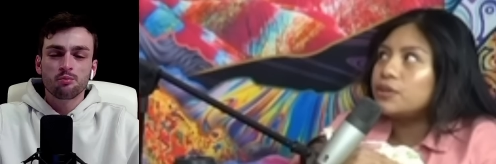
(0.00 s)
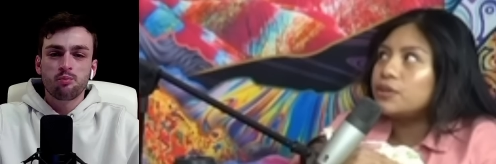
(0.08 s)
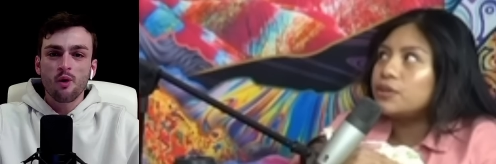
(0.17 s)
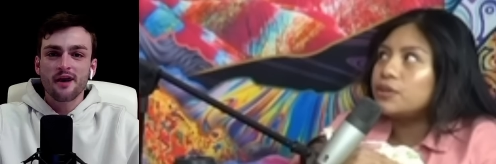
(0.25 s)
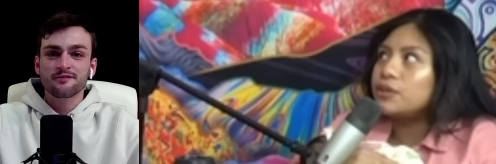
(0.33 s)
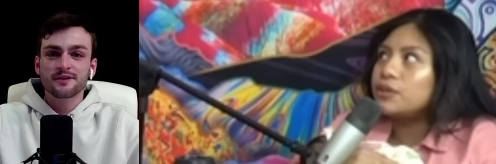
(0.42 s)

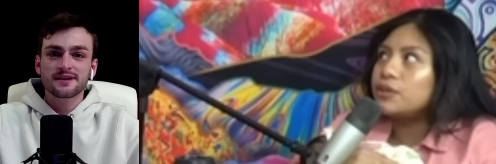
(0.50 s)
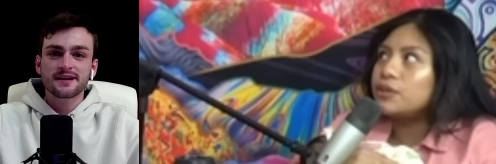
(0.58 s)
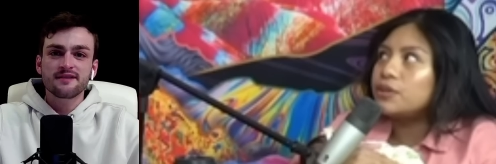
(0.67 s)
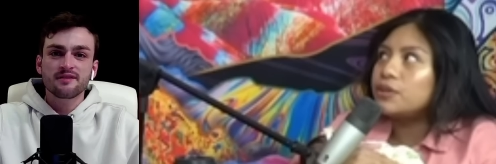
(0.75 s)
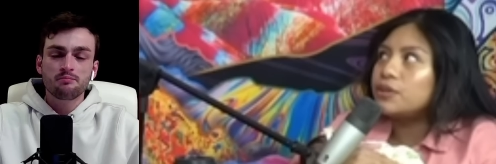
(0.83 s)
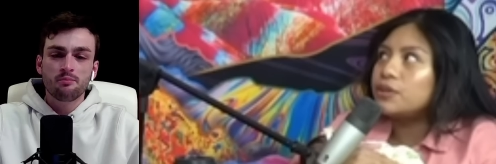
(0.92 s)
Speaker 1: boyfriend didn't
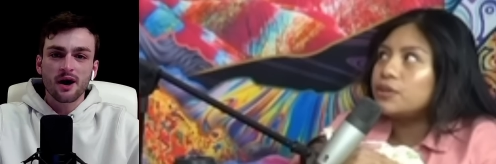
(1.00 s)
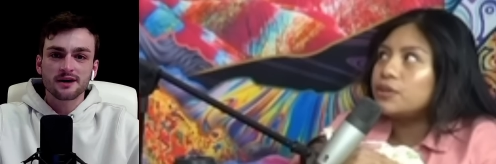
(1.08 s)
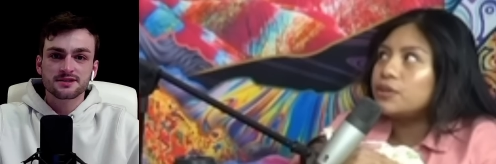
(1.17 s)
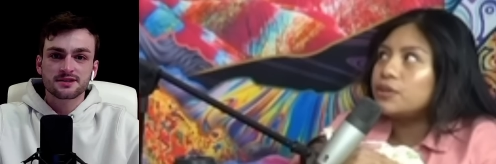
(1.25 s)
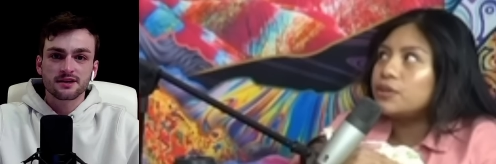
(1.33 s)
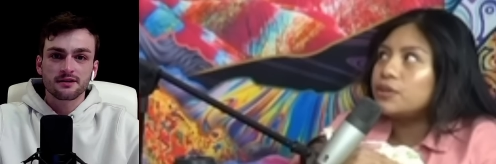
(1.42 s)
even
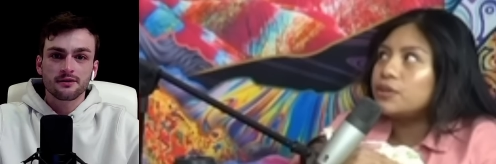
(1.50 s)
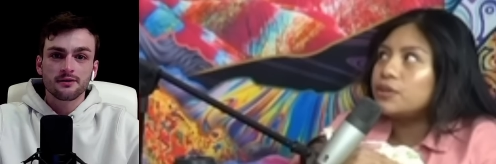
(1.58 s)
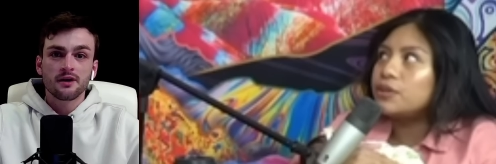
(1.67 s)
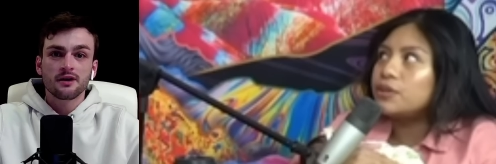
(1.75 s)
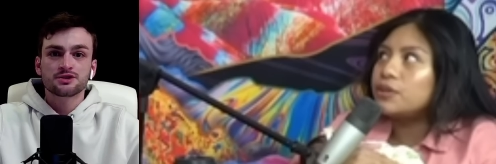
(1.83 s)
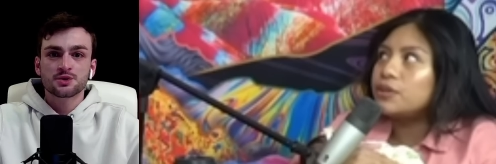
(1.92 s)
bust in you
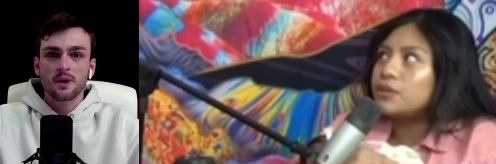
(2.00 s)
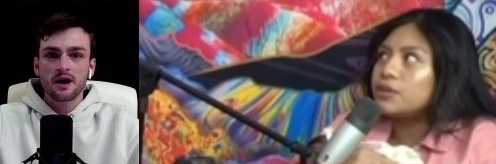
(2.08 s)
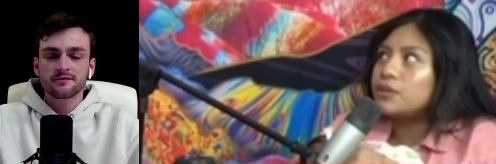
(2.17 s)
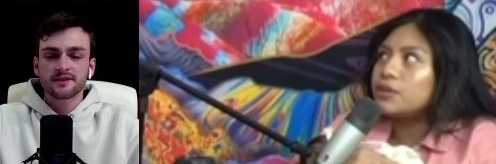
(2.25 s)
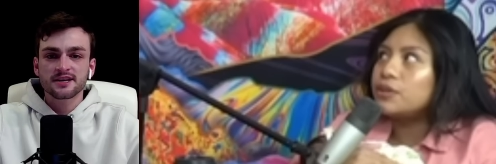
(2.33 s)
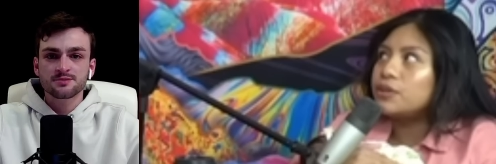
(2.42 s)
12
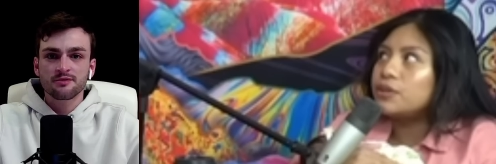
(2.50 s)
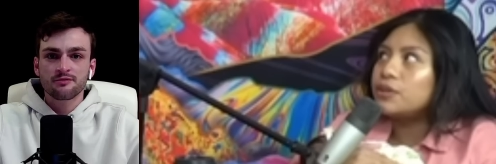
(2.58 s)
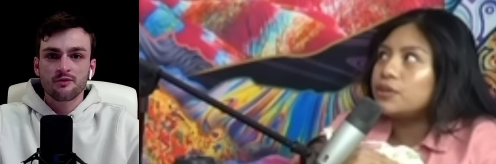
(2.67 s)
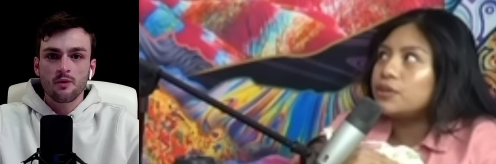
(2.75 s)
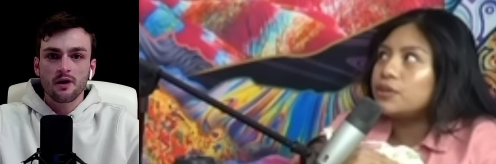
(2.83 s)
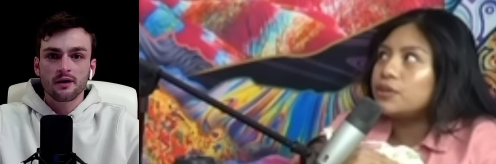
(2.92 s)
days
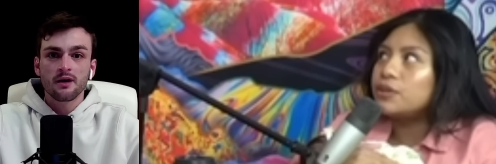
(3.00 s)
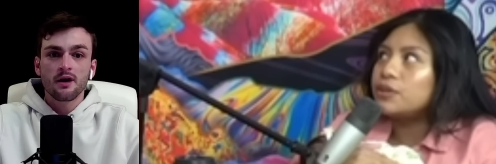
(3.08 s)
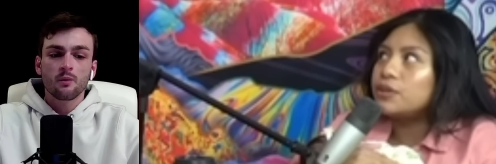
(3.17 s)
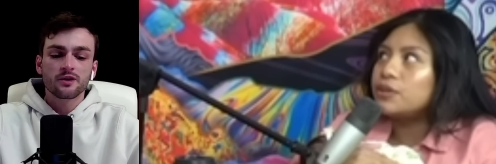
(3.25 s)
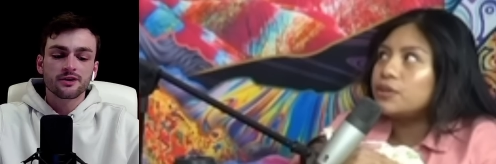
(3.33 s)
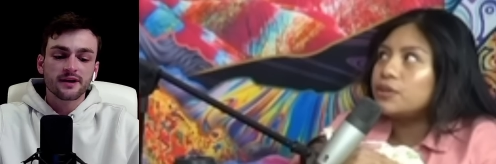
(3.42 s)
before,
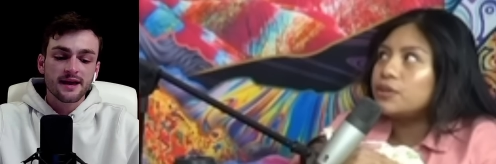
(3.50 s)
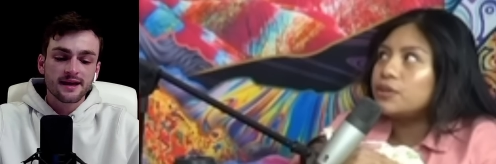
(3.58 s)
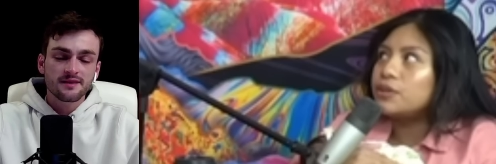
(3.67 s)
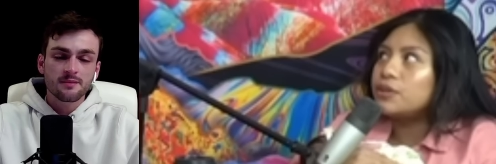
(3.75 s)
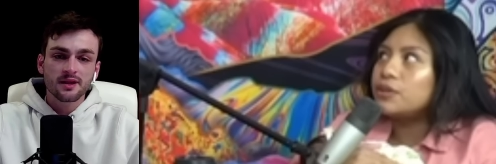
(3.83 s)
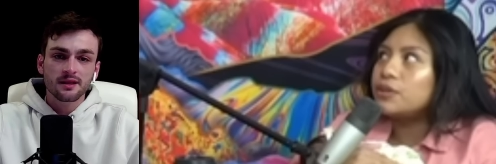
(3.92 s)
when you're in
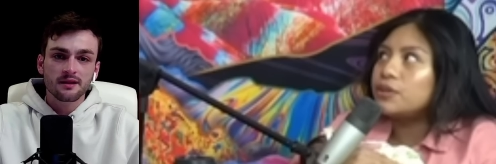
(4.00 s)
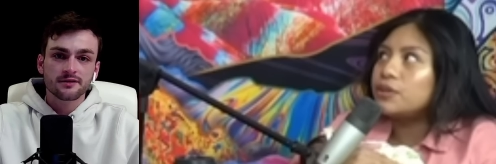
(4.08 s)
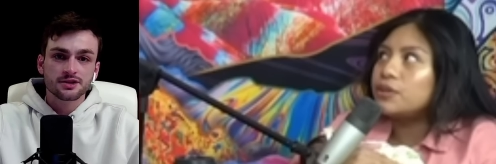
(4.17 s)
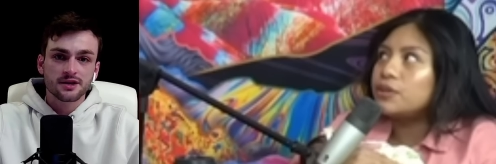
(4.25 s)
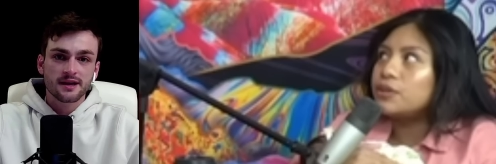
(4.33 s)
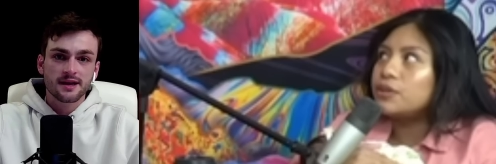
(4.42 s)
the middle of a
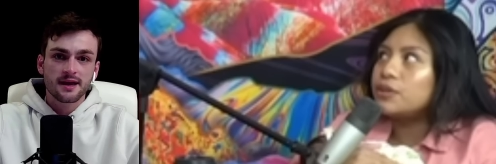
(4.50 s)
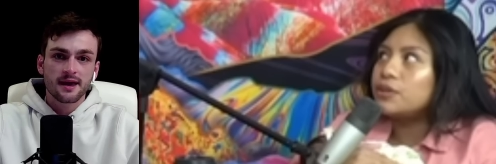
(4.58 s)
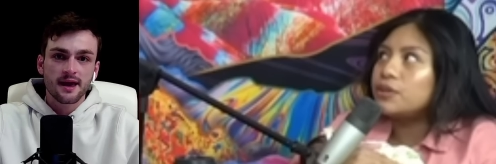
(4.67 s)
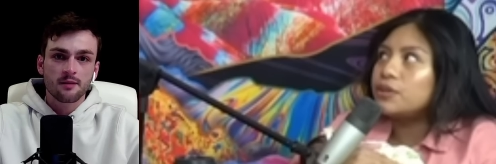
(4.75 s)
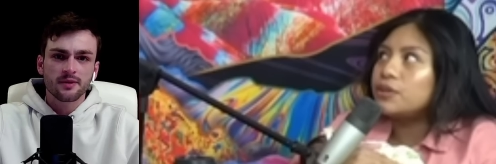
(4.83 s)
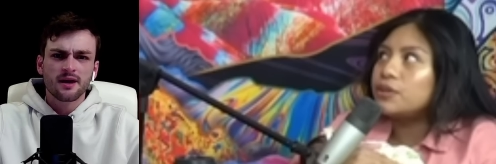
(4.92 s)
training
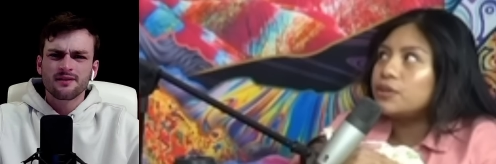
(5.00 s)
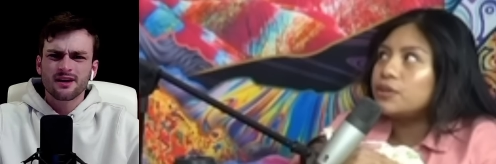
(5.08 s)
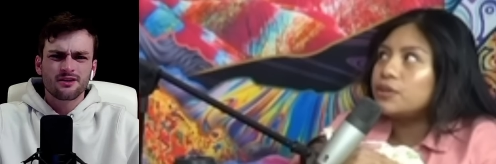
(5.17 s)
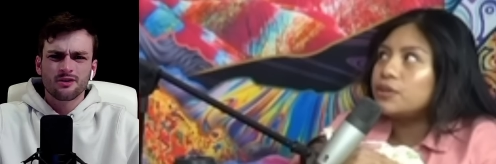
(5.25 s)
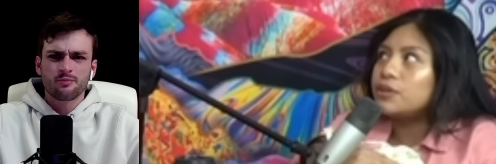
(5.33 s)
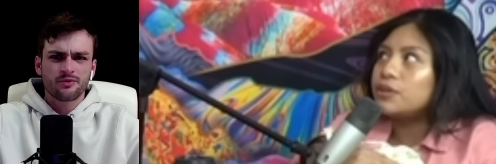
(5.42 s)
camp, that
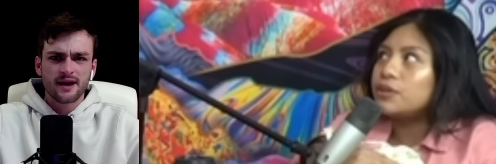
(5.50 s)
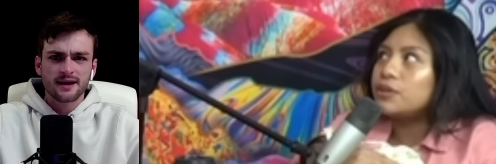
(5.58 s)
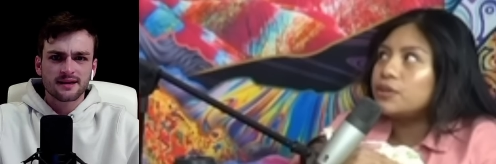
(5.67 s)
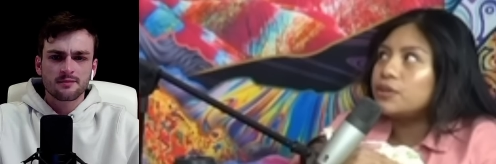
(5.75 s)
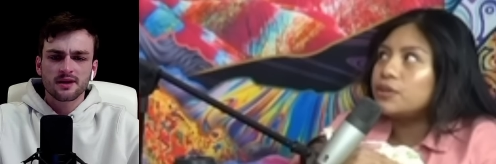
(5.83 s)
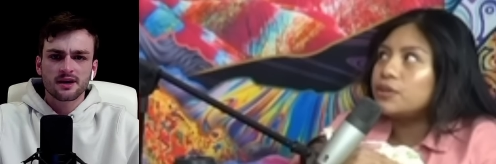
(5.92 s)
you're
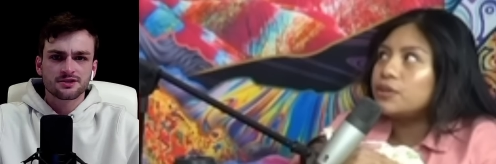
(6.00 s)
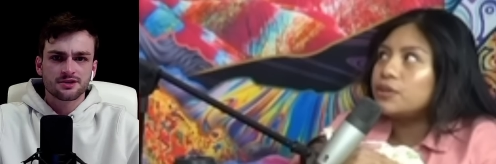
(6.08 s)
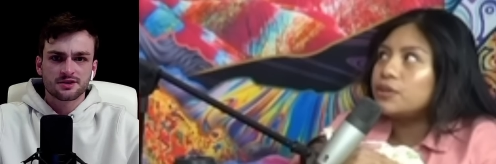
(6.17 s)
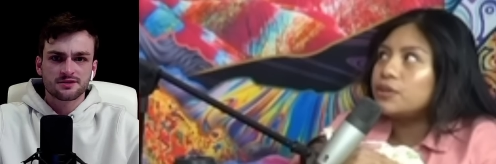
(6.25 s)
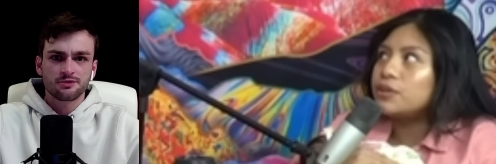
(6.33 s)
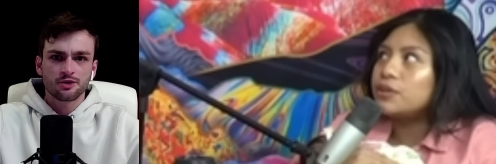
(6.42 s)
pregnant because you're,
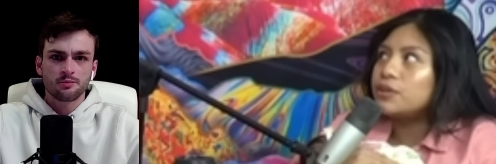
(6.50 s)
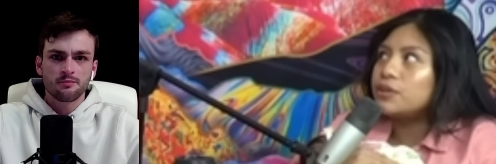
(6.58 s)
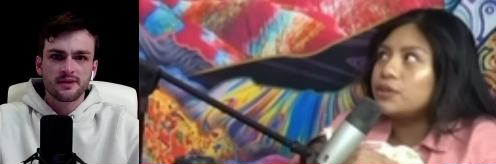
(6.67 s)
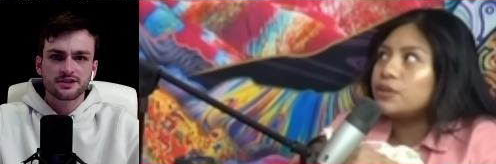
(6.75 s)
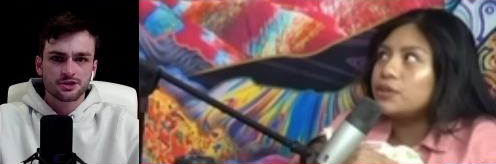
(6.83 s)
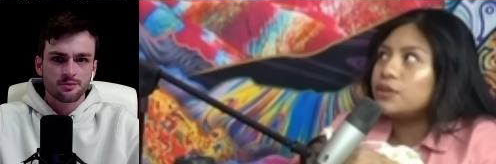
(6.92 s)
you're
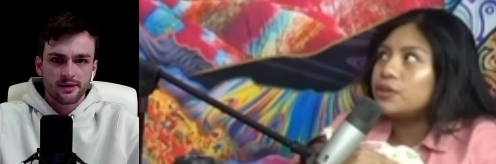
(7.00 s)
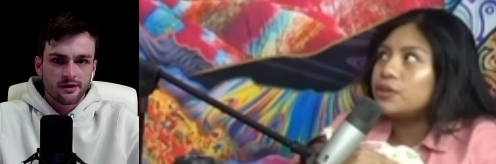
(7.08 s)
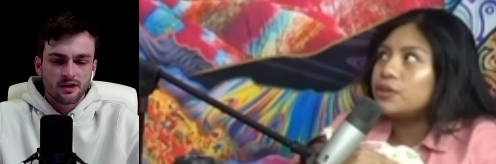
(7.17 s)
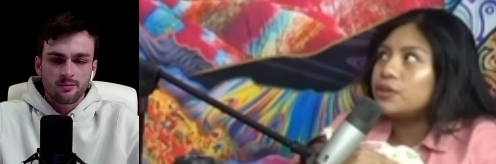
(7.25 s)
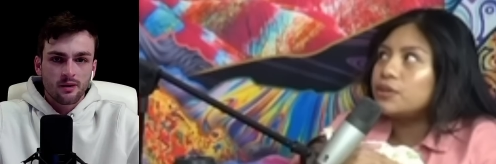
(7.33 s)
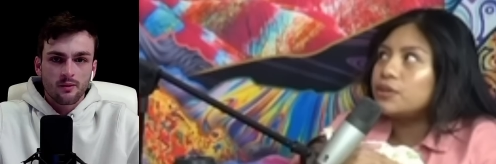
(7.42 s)
missed your
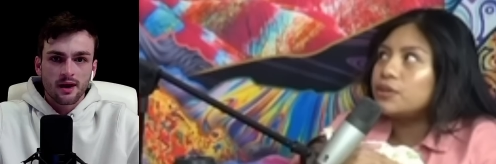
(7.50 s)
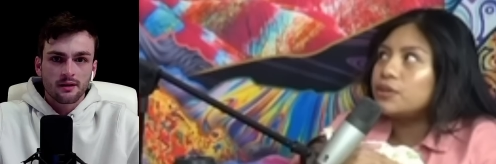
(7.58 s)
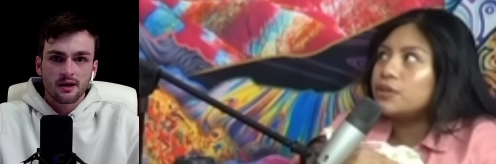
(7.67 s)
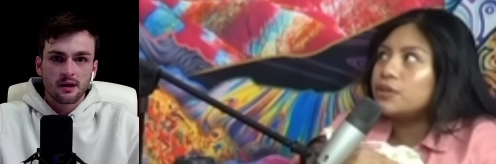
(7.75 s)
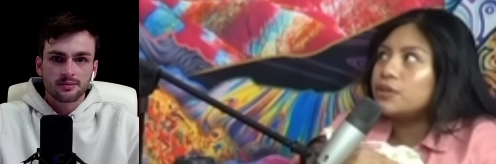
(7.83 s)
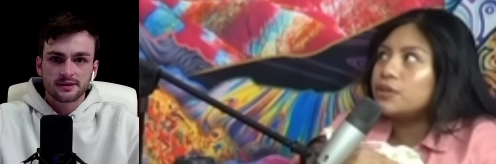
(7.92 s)
period by what? A
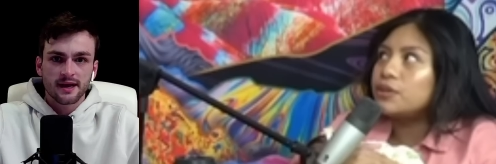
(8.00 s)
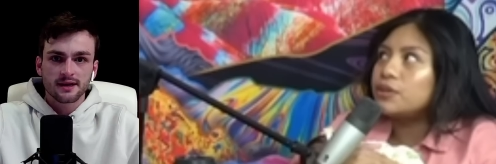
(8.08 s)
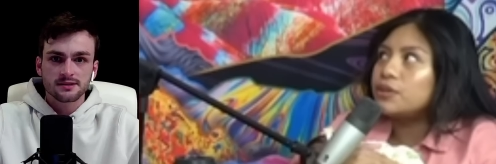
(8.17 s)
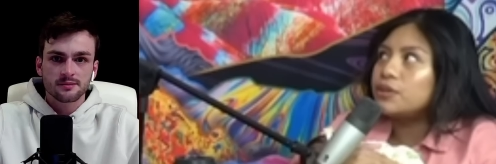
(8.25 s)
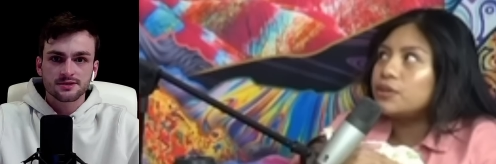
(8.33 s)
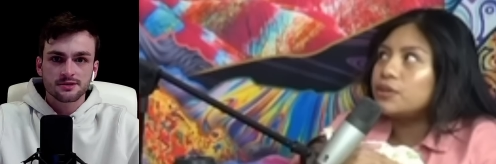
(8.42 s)
couple days,
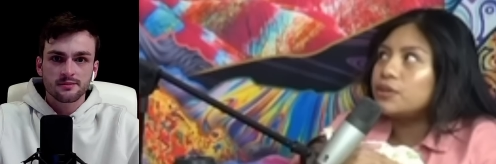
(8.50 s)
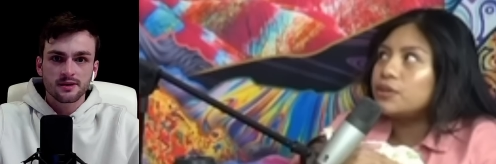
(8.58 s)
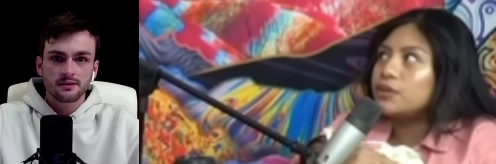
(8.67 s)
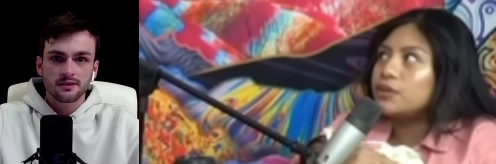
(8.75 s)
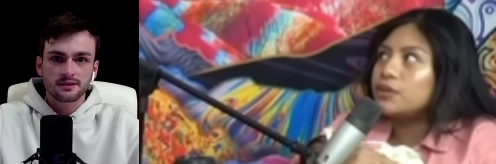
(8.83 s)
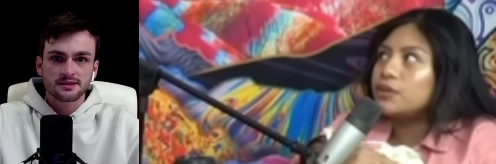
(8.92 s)
I'm assuming,
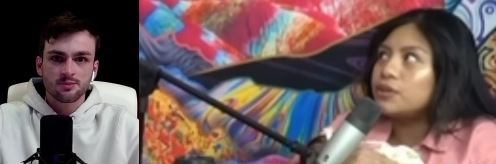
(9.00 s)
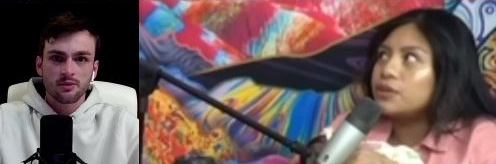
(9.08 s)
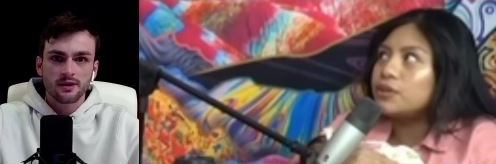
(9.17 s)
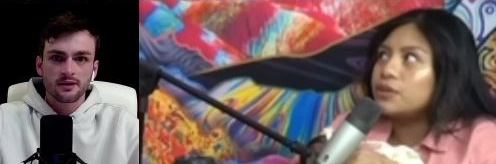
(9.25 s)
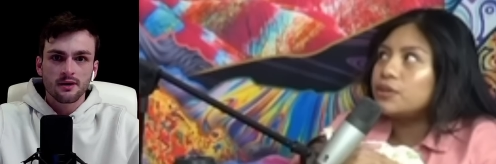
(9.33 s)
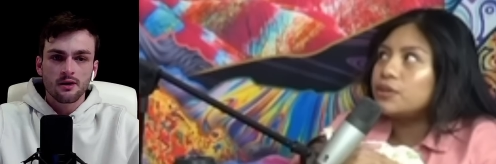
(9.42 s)
at this point?